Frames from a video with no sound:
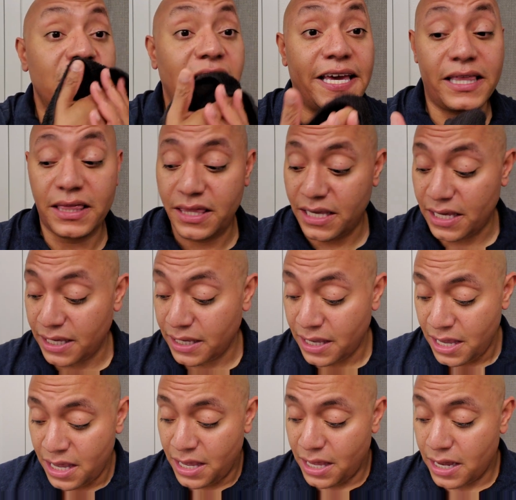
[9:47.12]
like the
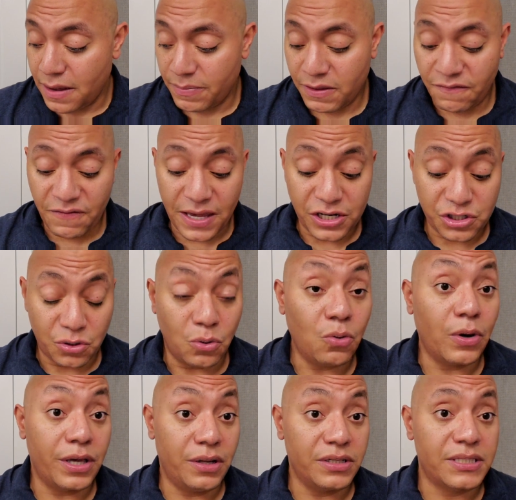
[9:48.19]
facial
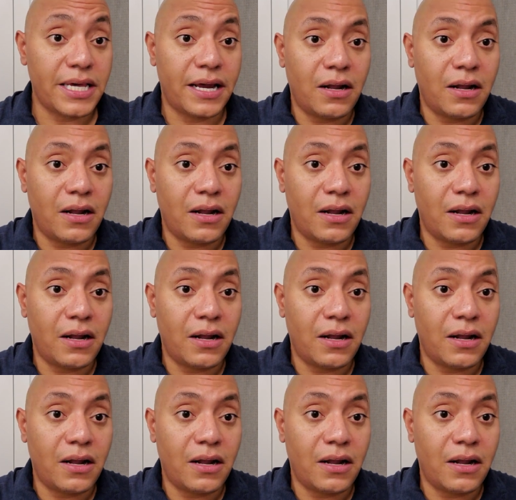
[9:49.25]
oils that